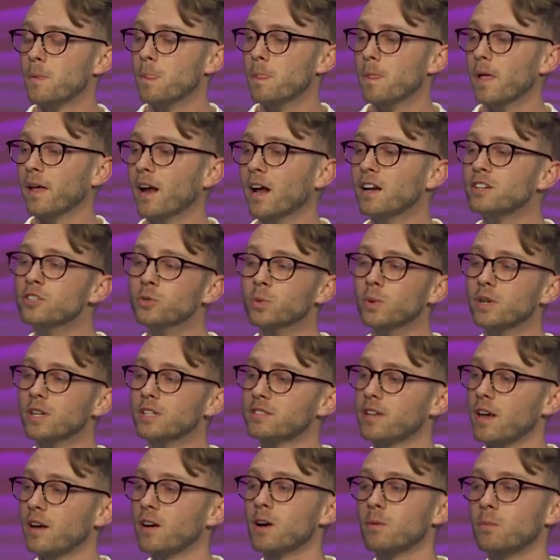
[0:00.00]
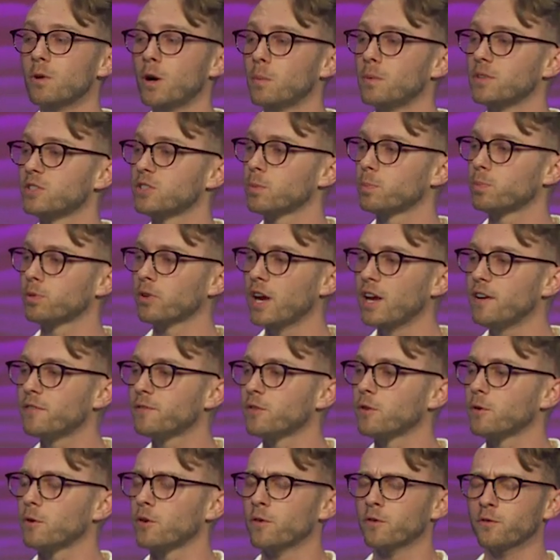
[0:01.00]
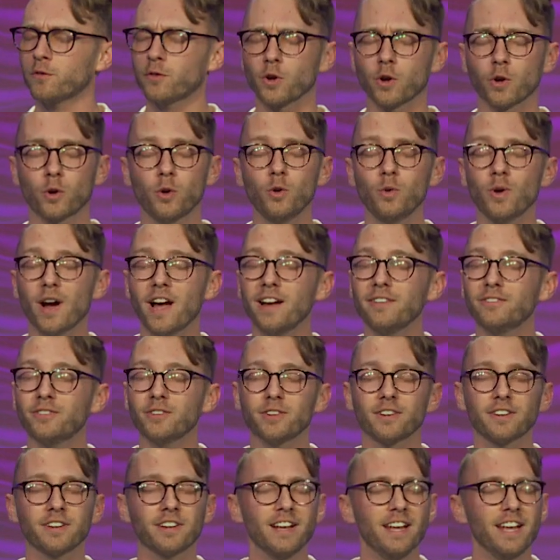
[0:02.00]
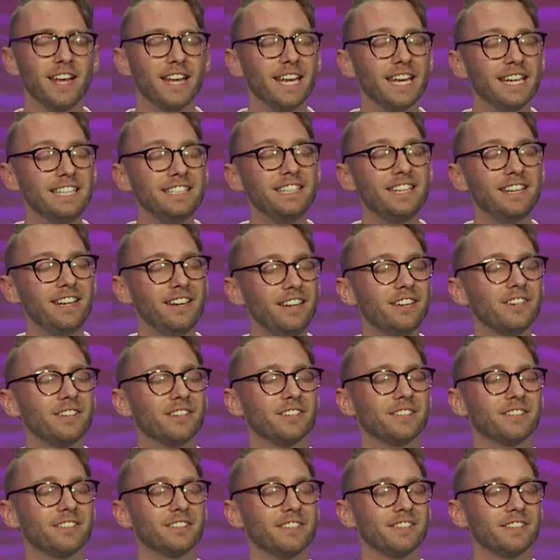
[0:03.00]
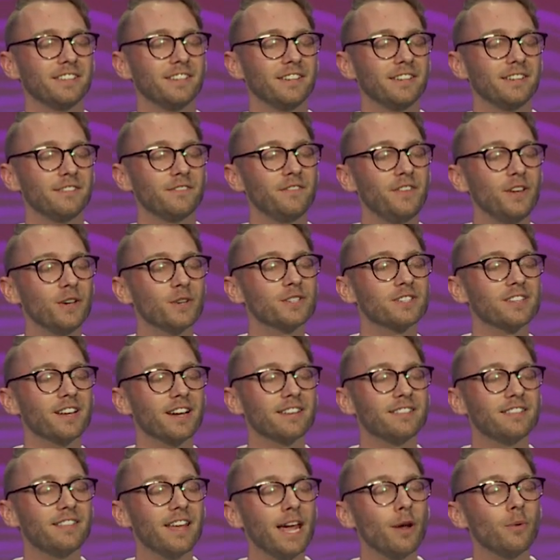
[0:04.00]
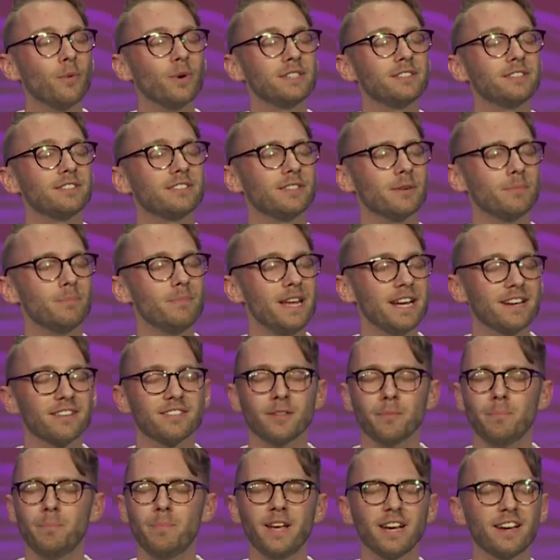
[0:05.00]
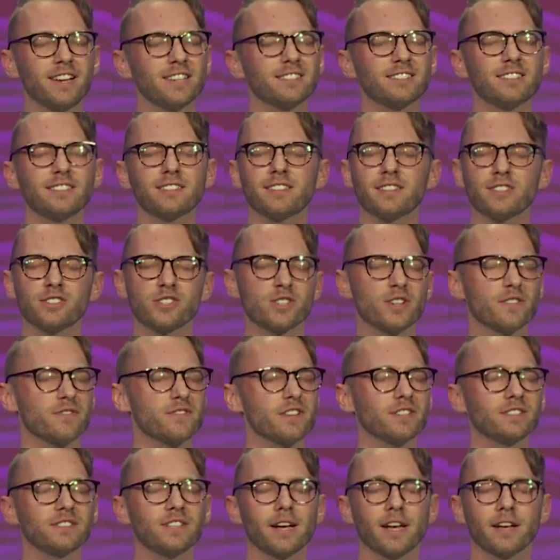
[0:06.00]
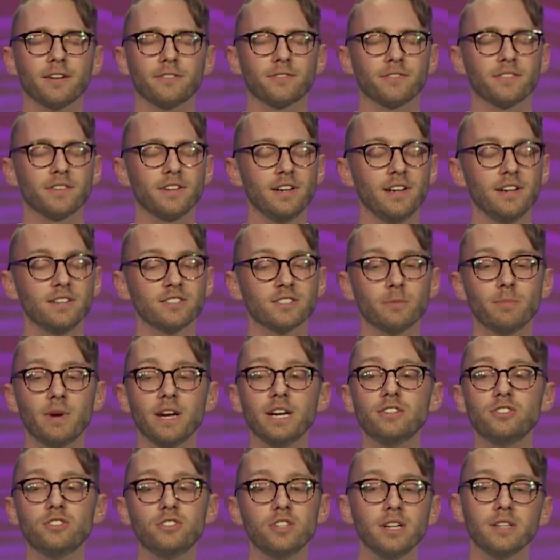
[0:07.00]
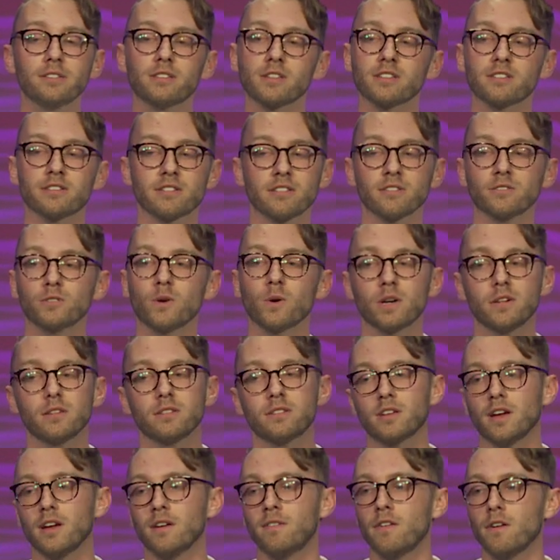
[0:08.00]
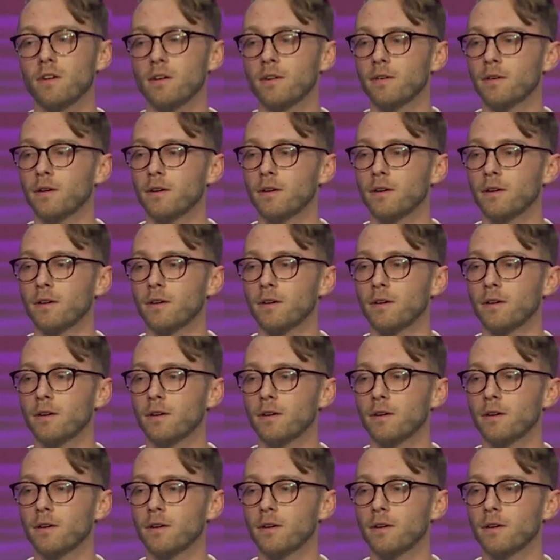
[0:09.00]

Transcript: And I just want to take a moment to pray for, for whoever in here feels like they want to make the biggest decision of their life to make Jesus their Lord and Savior,